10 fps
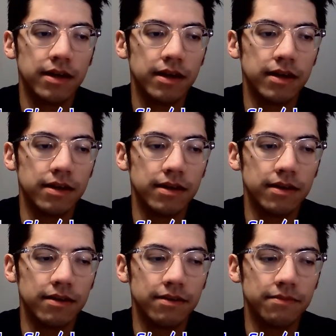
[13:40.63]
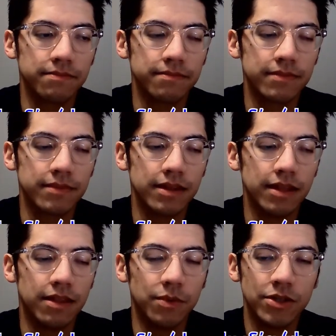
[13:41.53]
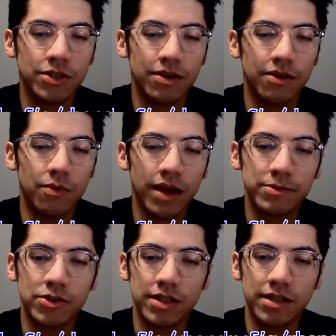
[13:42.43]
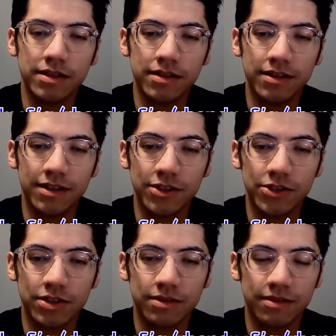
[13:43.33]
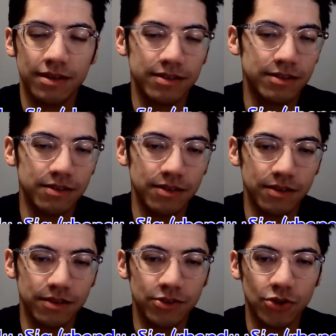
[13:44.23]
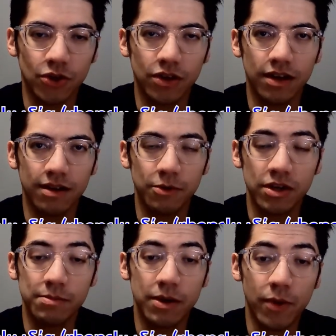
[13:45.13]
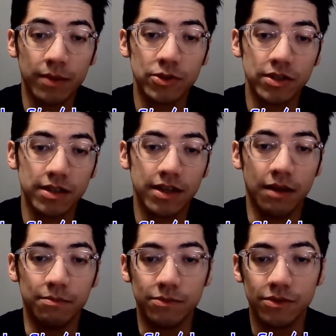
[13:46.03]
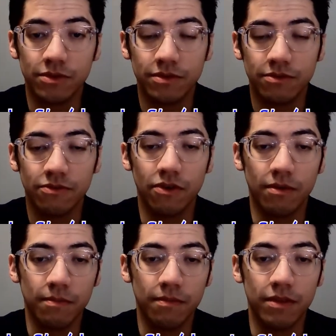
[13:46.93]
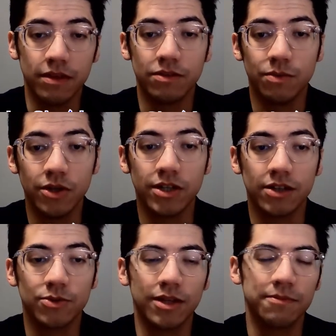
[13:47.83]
The word rhapsody in English, as in the song Bohemian Rhapsody, comes from this word actually.